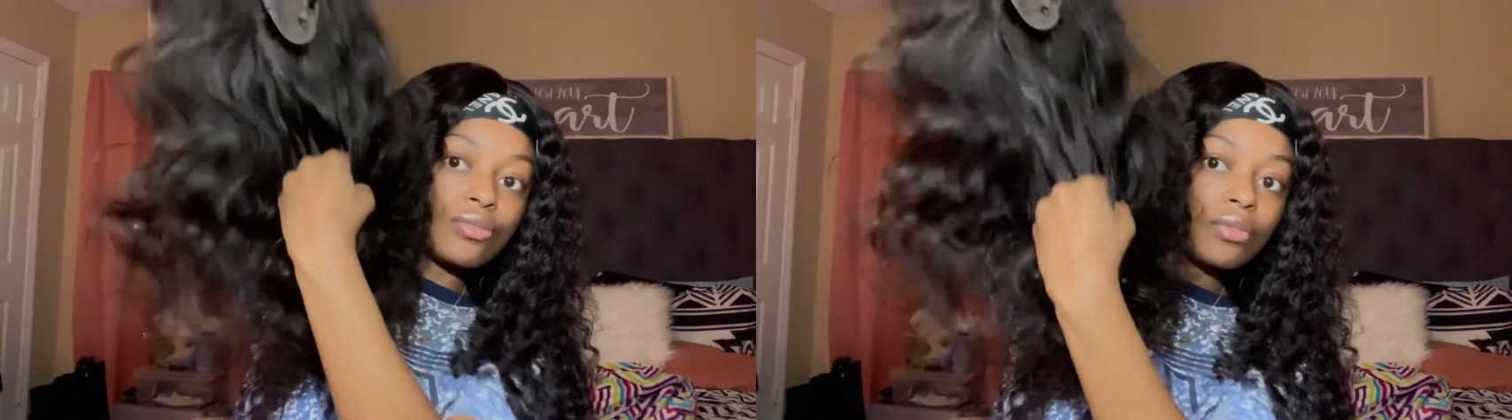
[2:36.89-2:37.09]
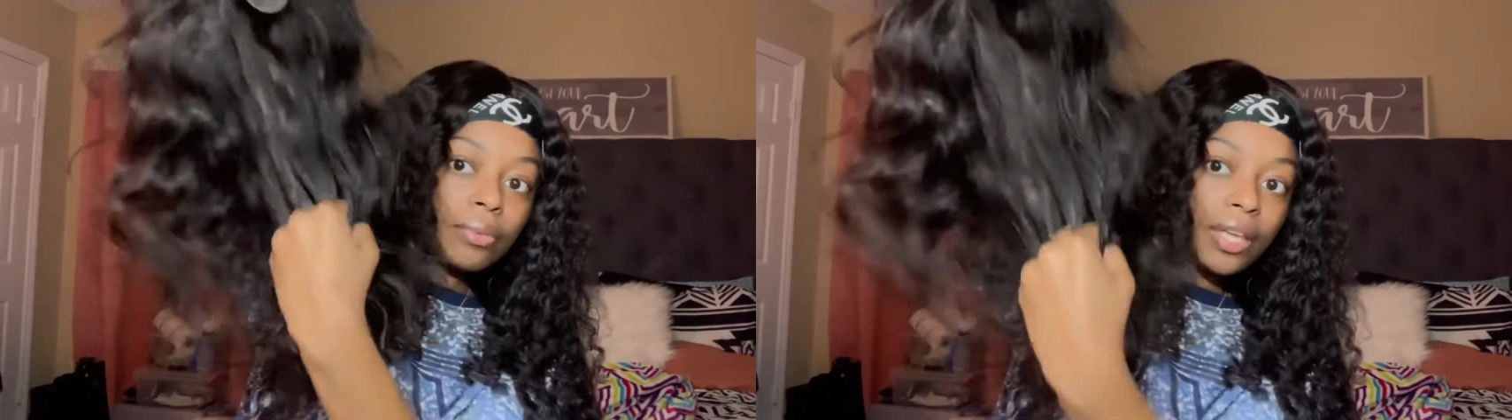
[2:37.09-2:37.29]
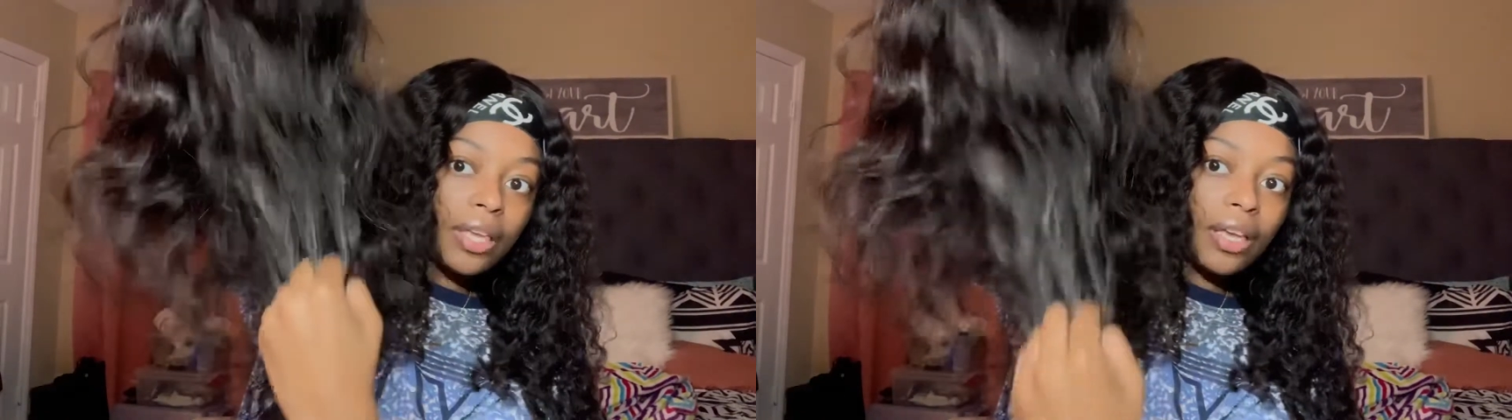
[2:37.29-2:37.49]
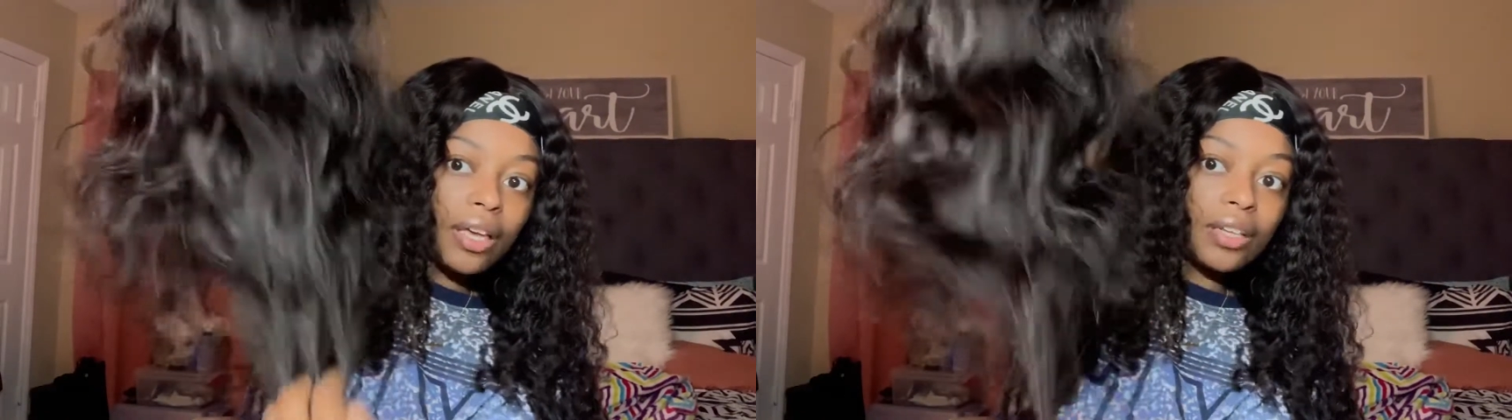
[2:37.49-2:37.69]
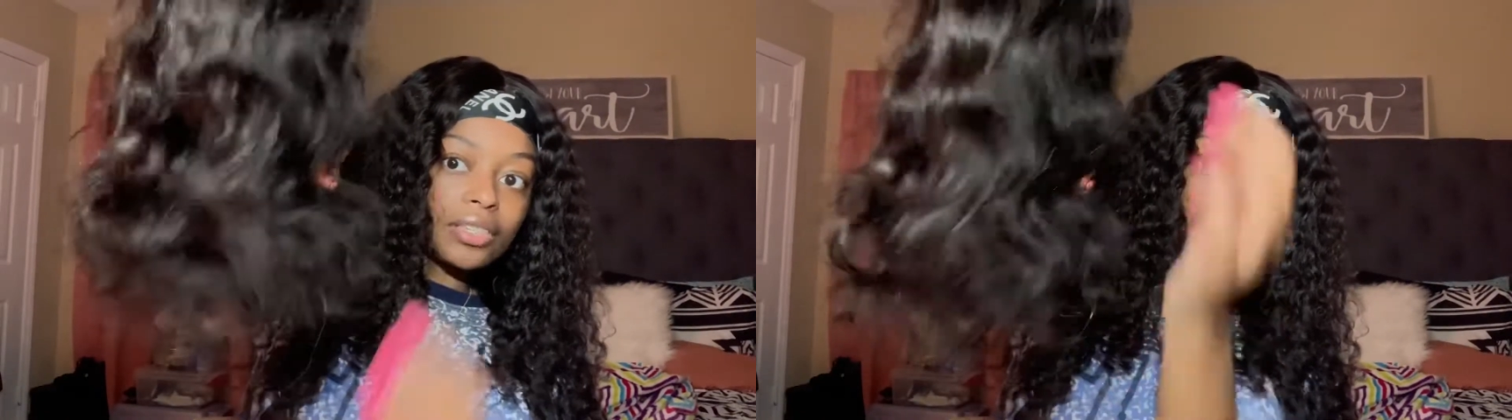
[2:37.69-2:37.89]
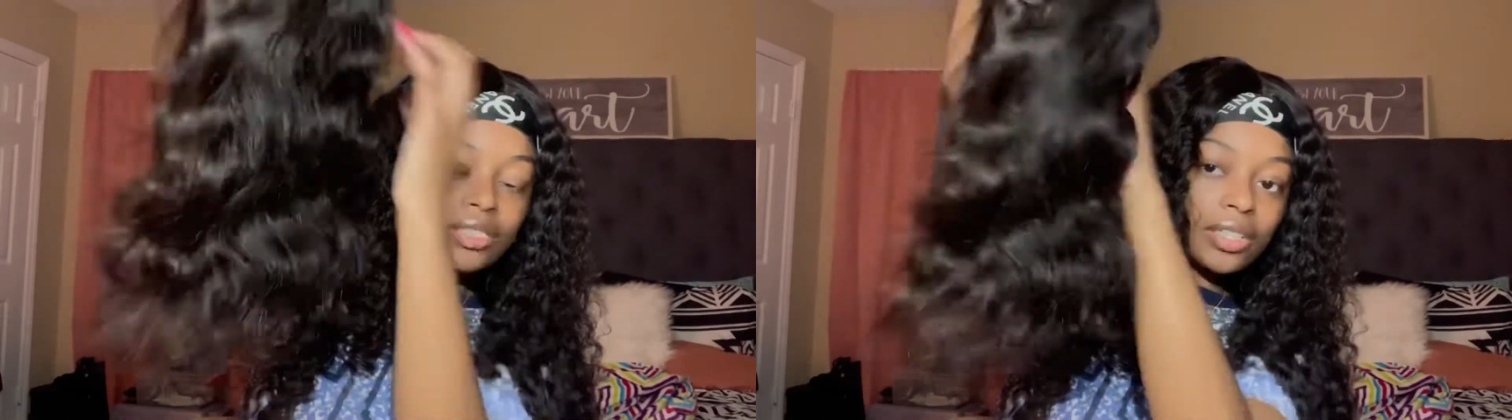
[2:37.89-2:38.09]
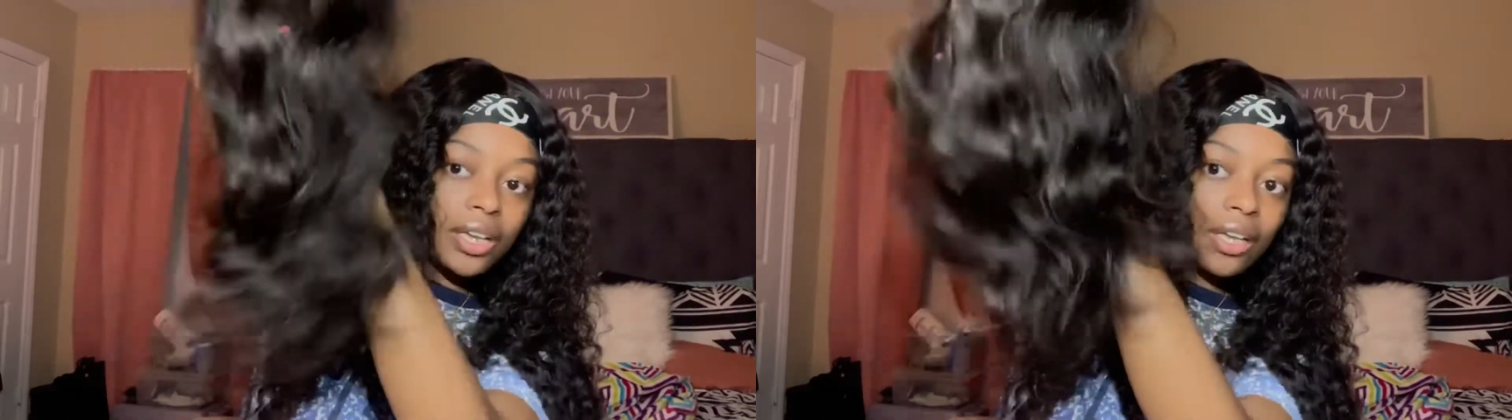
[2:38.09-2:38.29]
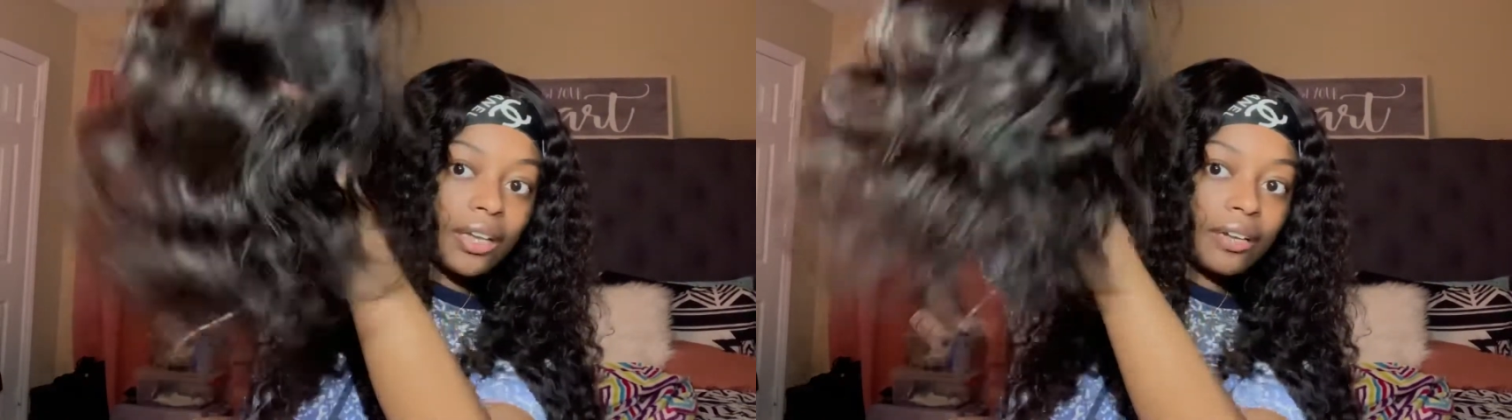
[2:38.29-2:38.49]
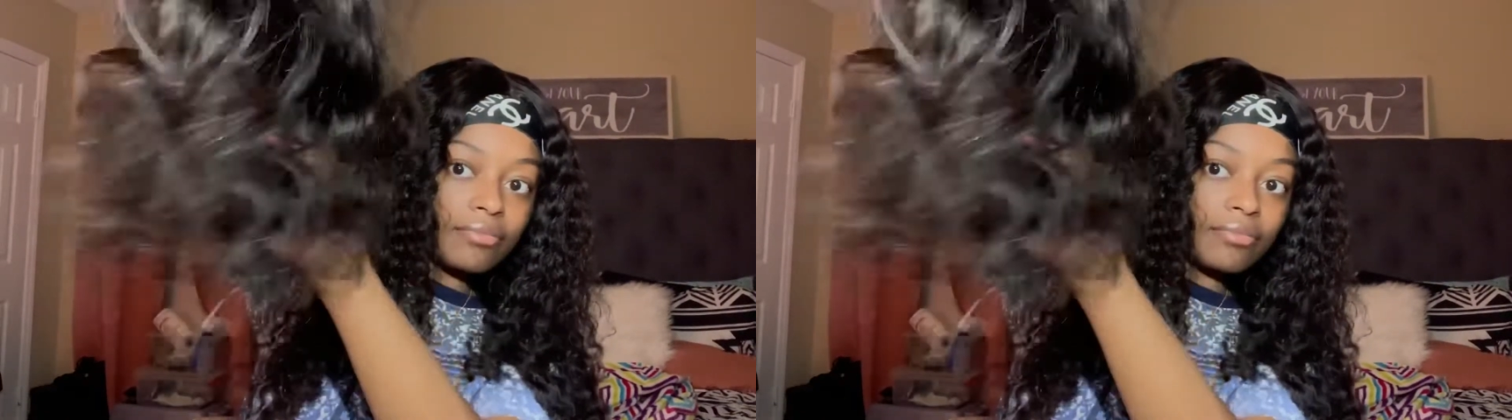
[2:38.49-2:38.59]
through the wig, and it's just like